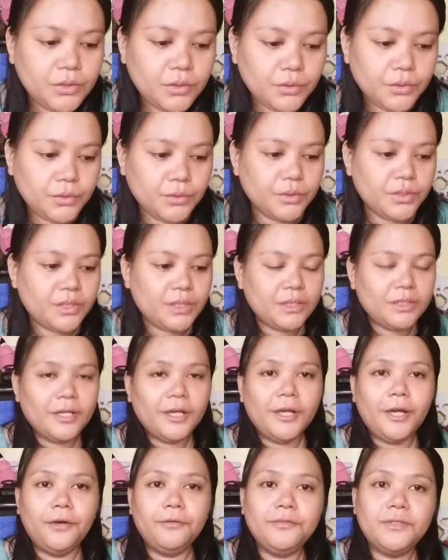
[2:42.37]
So since
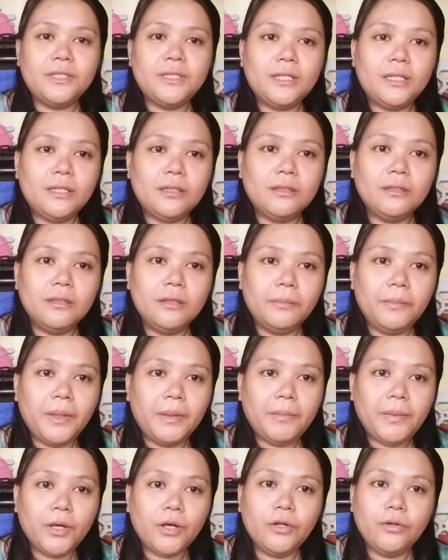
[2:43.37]
I have seen the
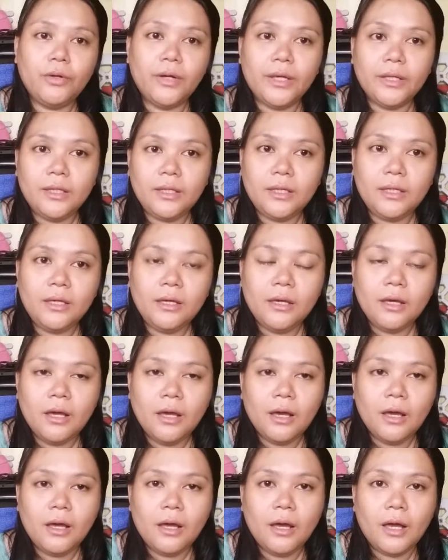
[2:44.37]
baby already,
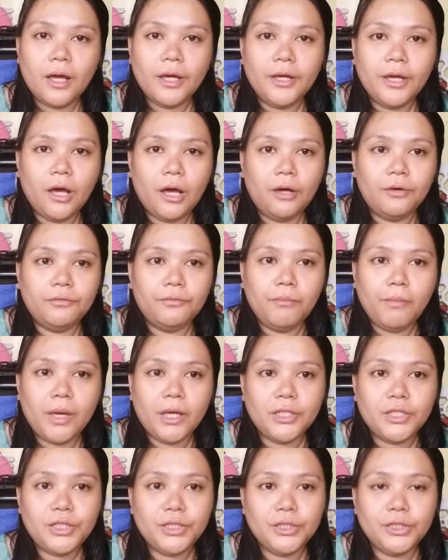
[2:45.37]
I have
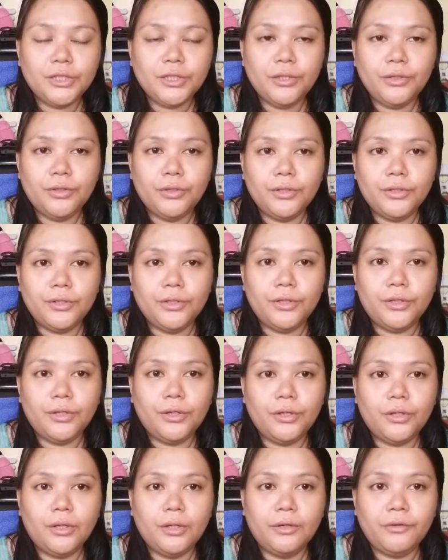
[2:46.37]
measured
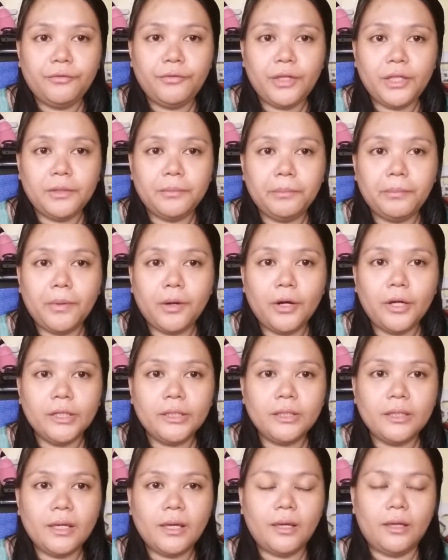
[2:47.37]
her feet
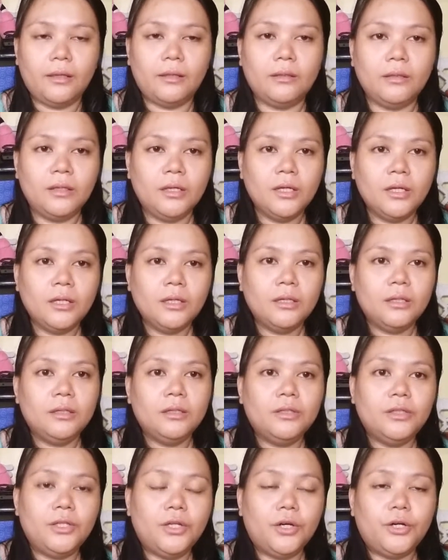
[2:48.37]
part and
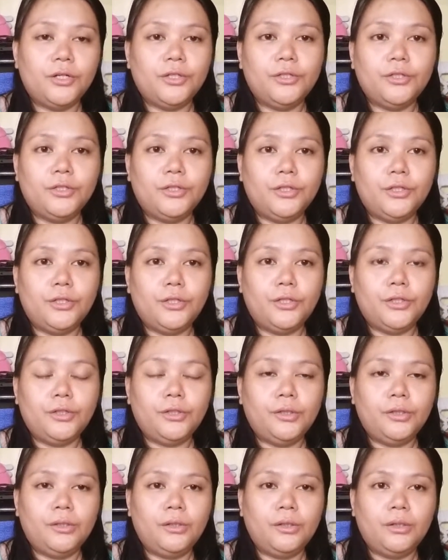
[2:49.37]
the
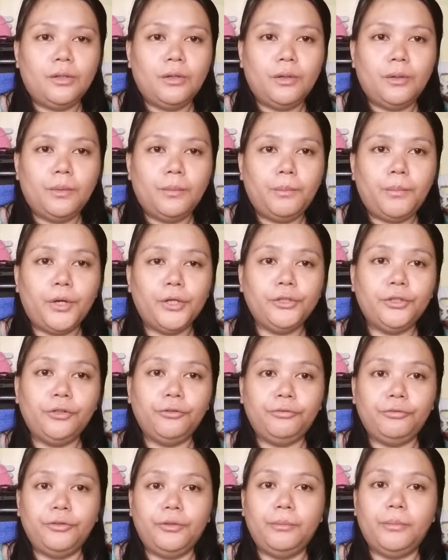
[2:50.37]
other part
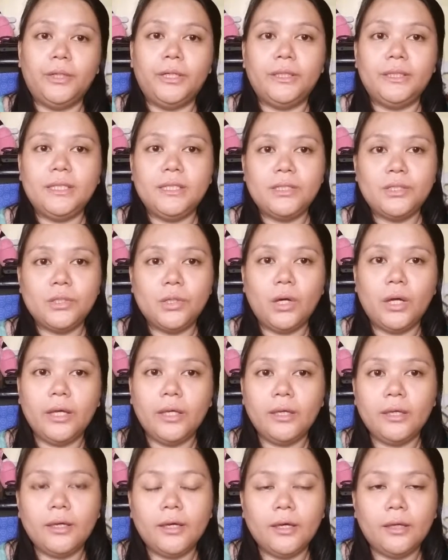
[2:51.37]
of her body so
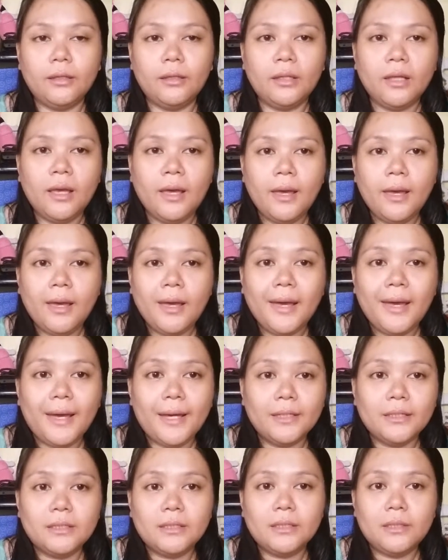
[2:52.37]
I can
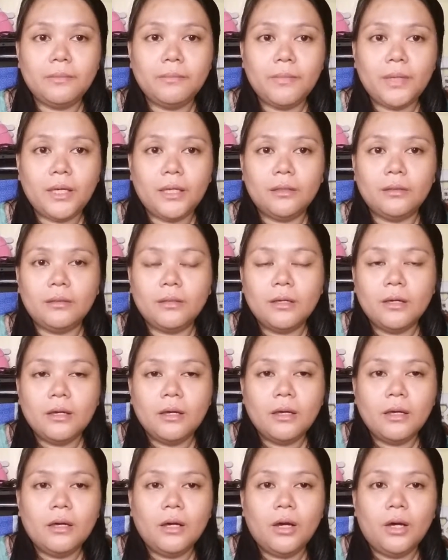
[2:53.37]
estimate
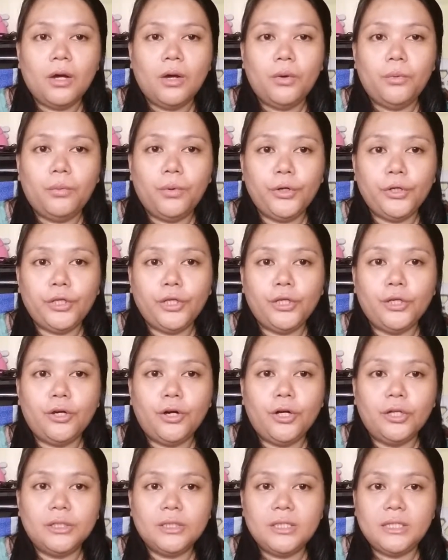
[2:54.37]
working
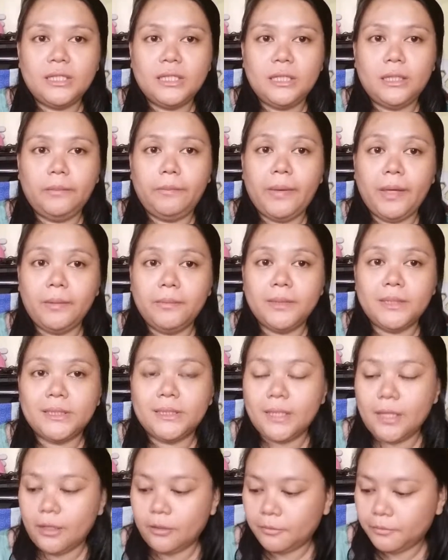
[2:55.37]
on the baby
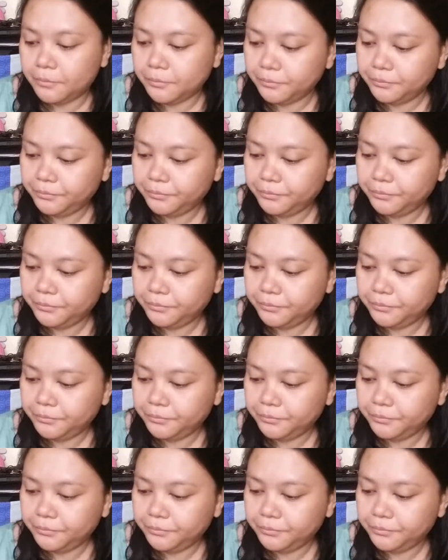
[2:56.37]
set.